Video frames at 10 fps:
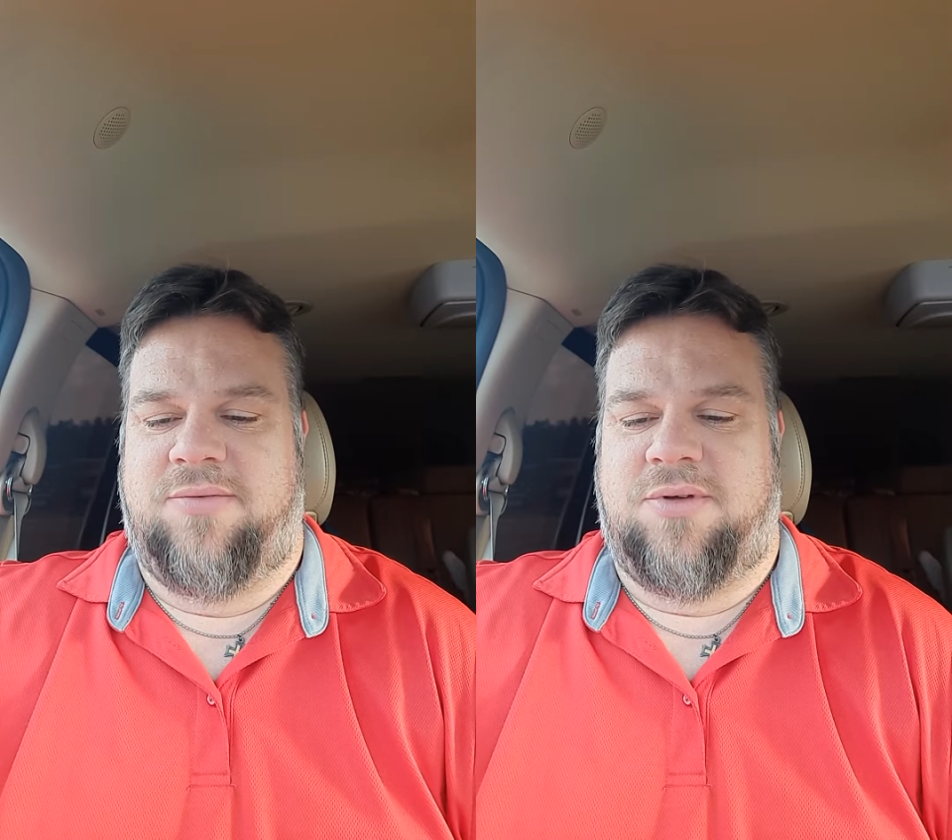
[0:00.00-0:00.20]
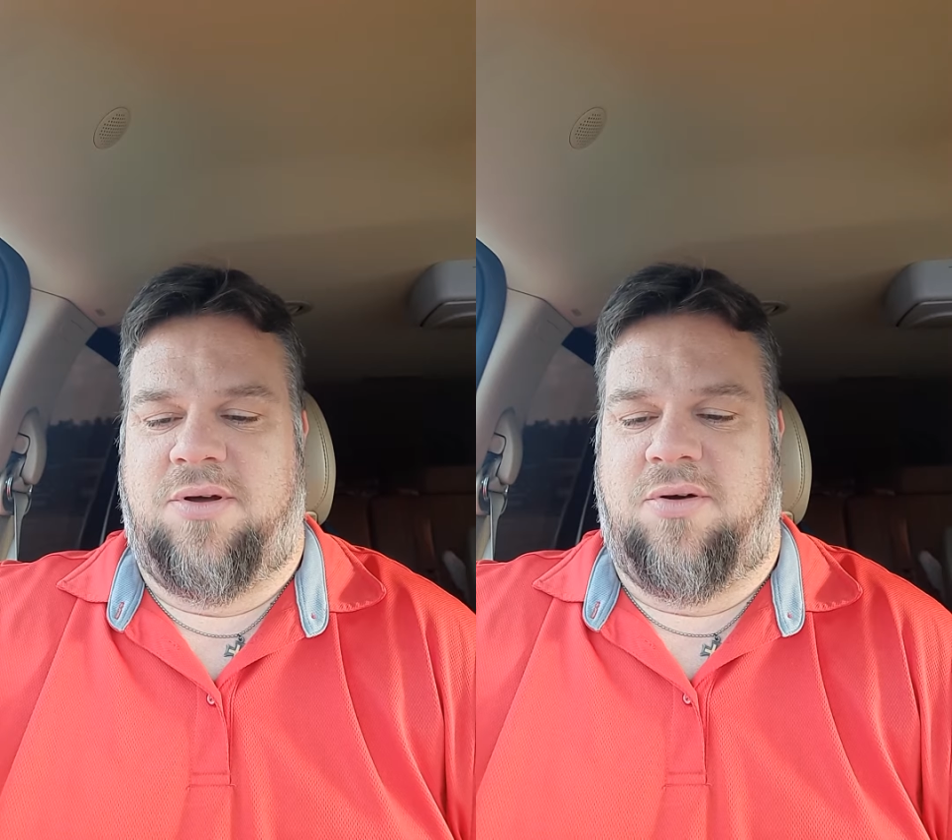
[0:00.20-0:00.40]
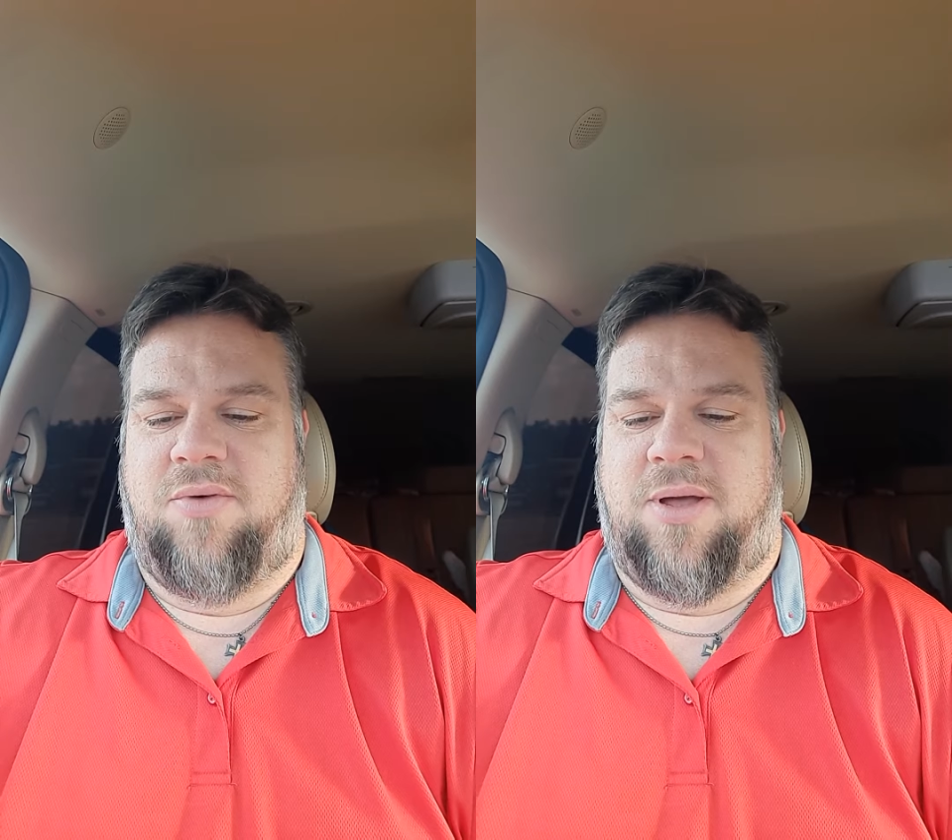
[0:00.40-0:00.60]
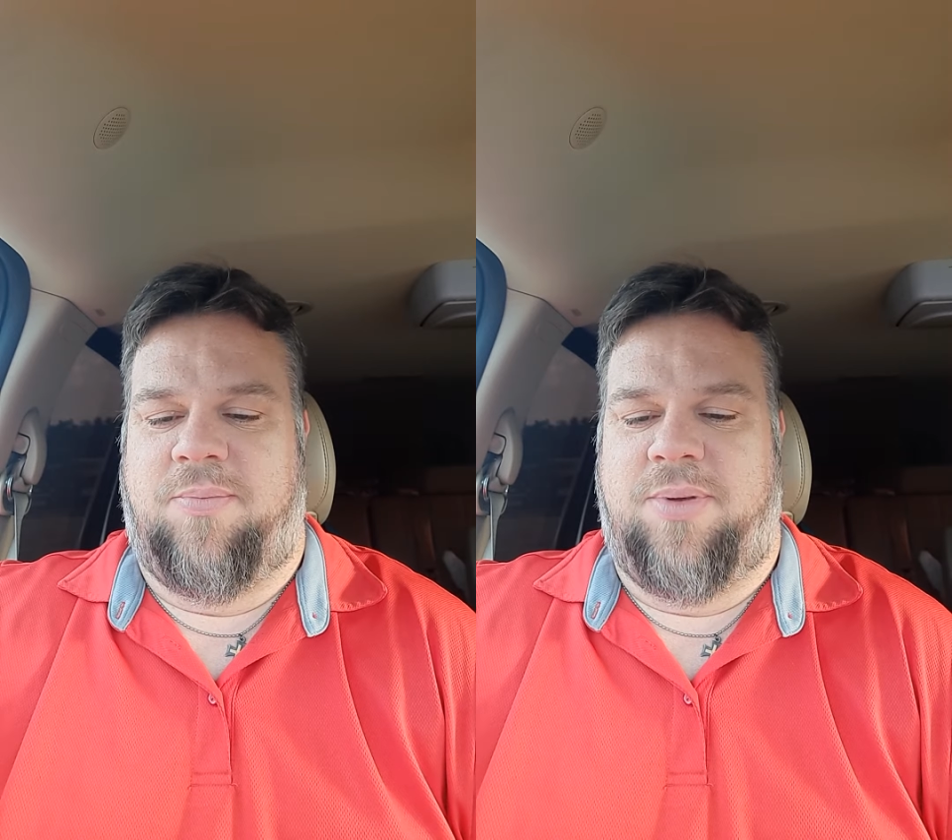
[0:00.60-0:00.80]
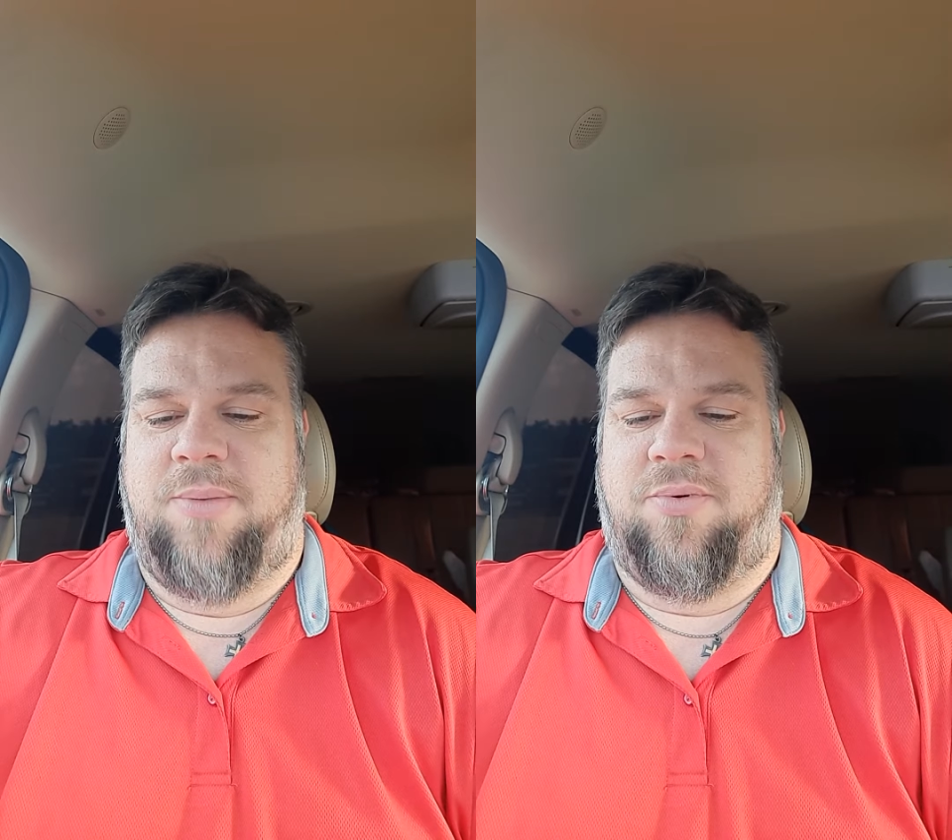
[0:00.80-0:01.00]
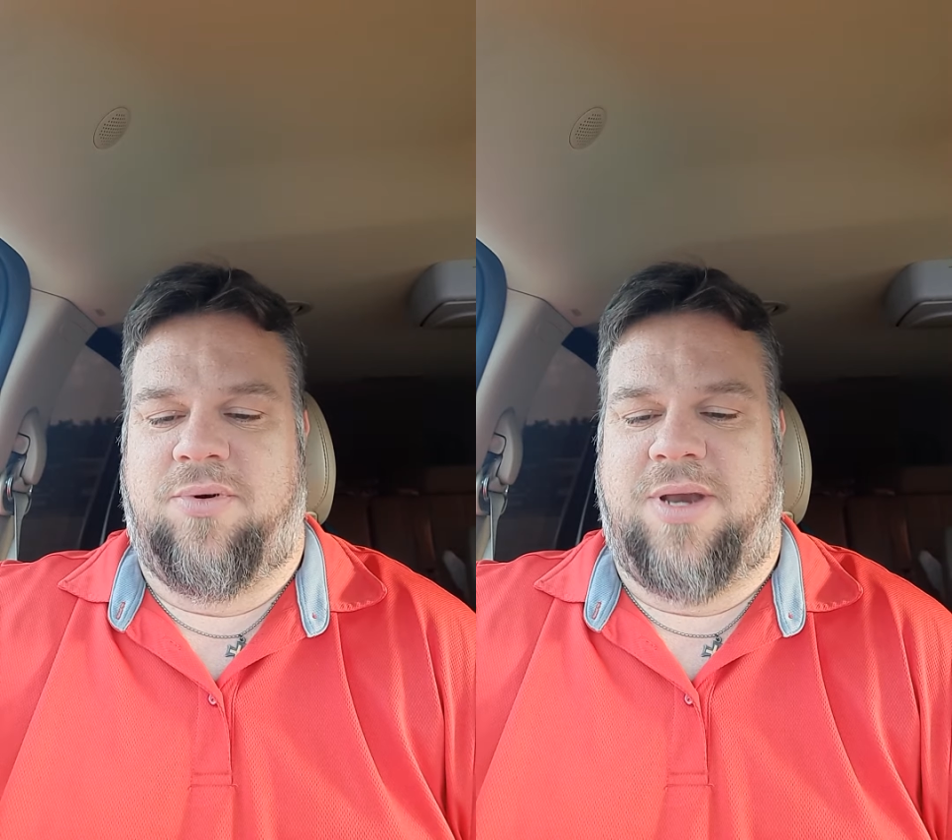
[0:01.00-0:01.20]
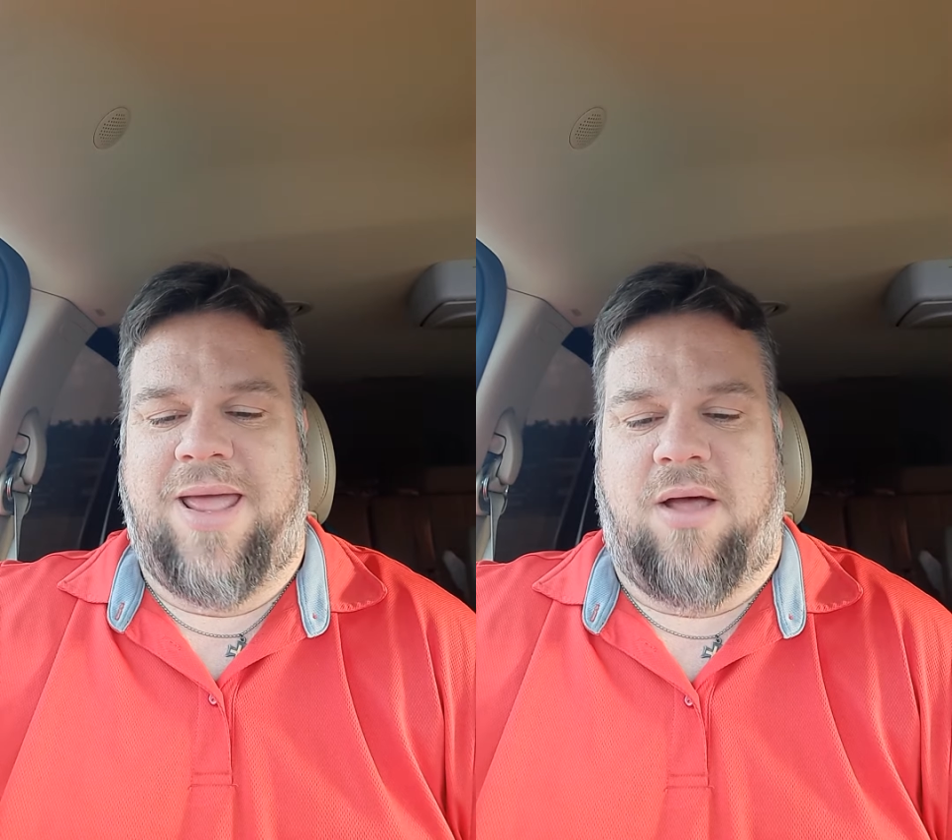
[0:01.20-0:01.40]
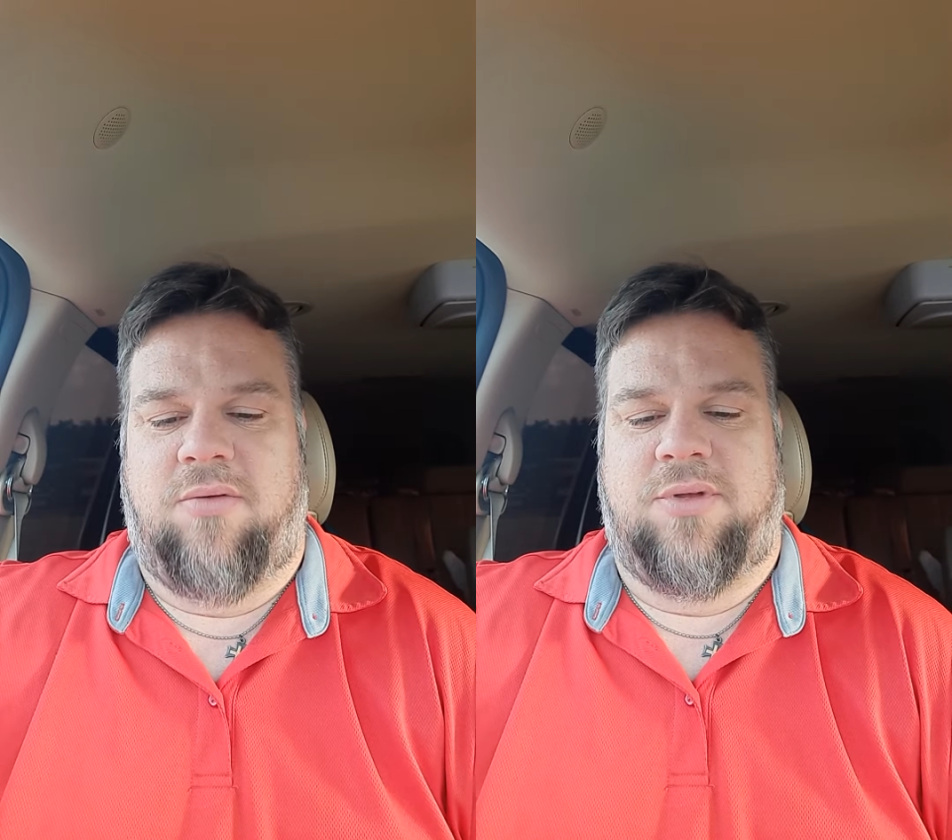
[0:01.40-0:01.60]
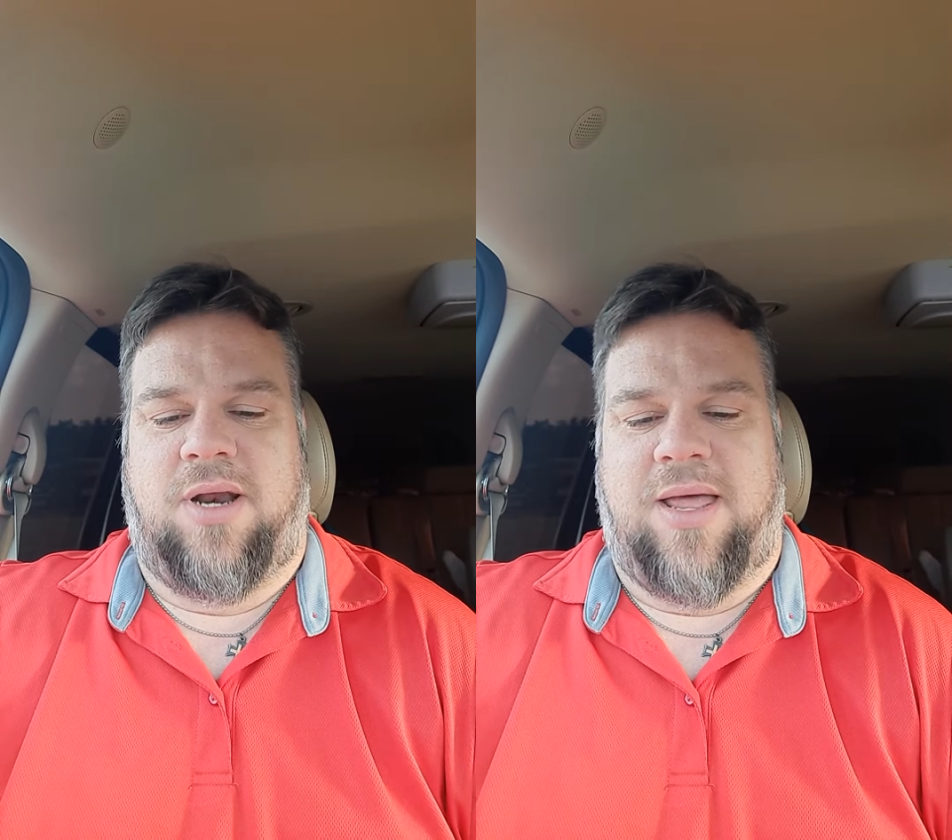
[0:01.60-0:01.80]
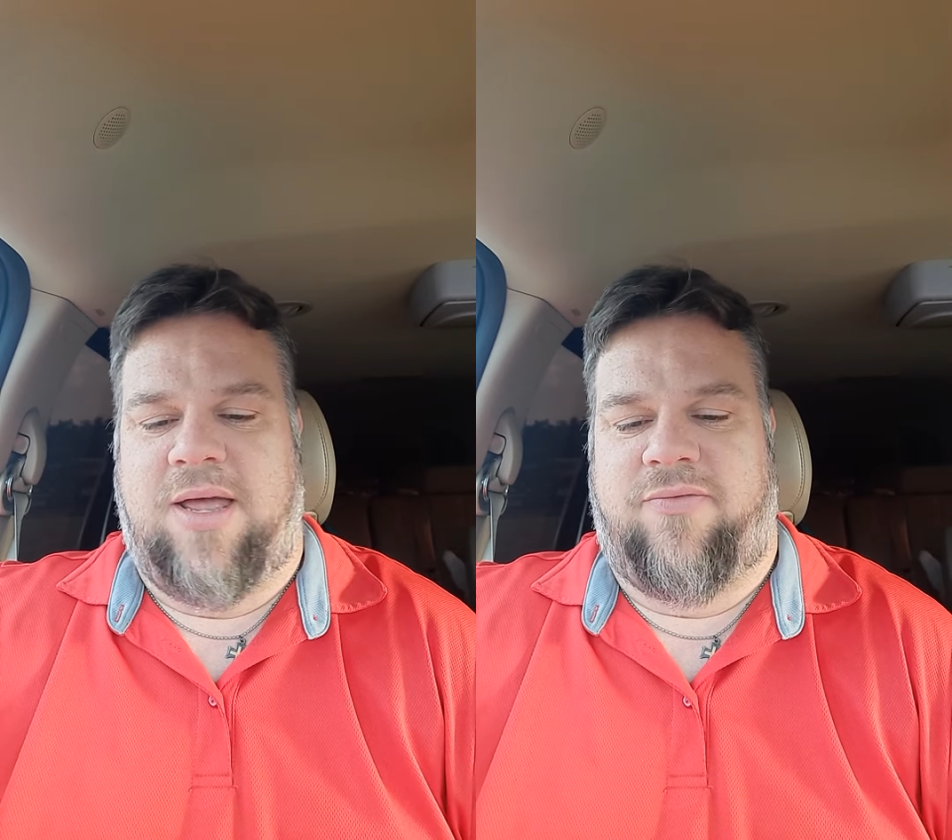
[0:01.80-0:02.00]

on while people doubt the life